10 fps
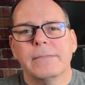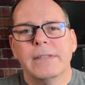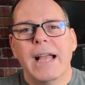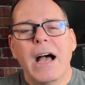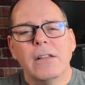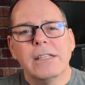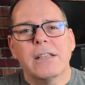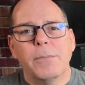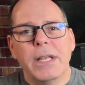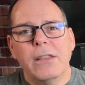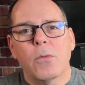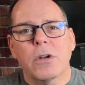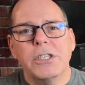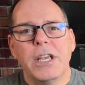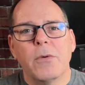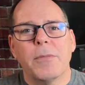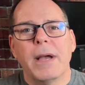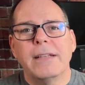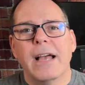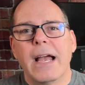Now let's complete the worksheet with
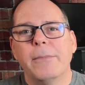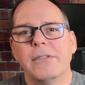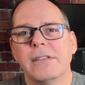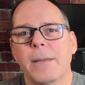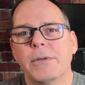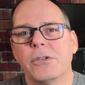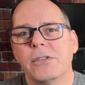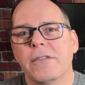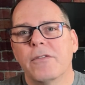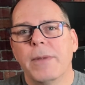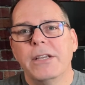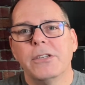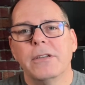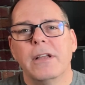my times and temperatures information.